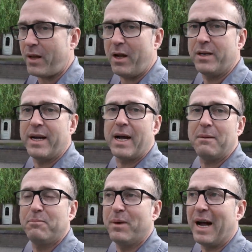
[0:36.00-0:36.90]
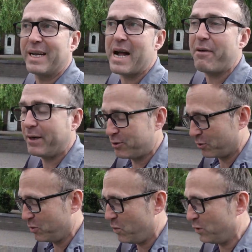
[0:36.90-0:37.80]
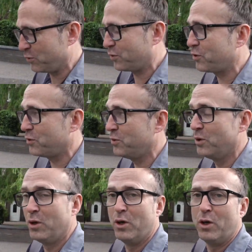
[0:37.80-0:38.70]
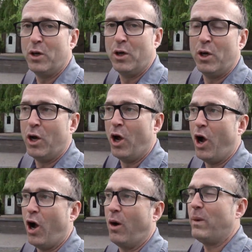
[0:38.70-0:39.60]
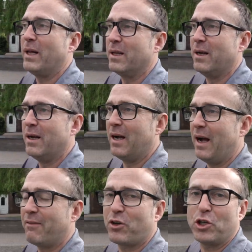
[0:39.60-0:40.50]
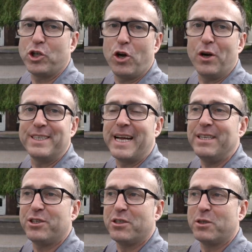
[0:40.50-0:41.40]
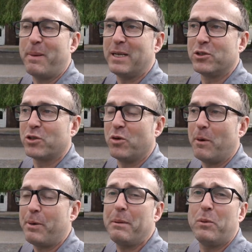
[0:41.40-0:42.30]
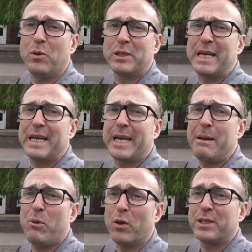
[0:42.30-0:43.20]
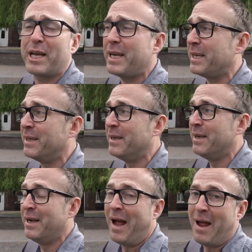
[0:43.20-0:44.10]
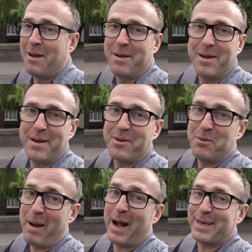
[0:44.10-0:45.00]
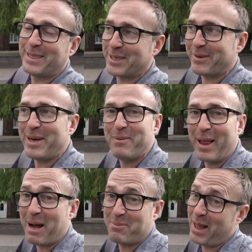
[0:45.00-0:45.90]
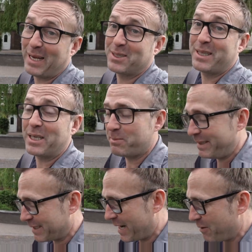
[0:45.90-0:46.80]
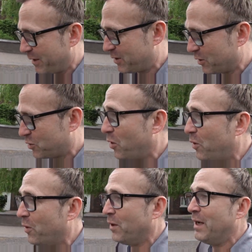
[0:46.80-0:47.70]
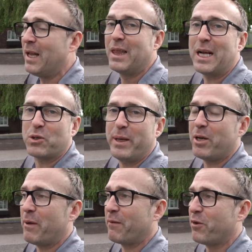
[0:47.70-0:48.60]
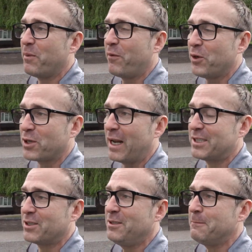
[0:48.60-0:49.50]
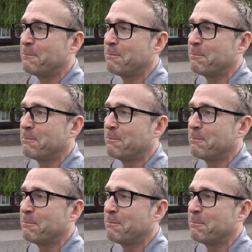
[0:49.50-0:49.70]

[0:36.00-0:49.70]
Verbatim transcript: and I'm a character who wants to, well, I've got a short attention span, so I probably won't take in what they're saying. You might disagree with that, but that's, that's me as a character. So, last week I went for my first lesson,